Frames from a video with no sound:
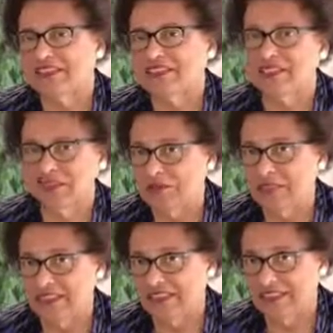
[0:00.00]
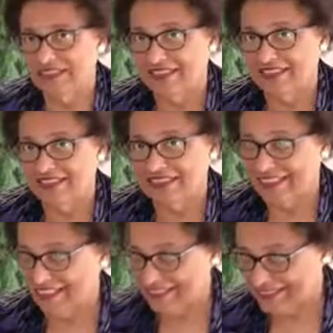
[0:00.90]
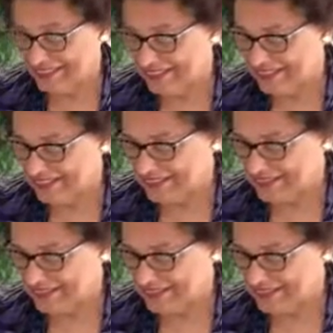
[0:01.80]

than human intelligence.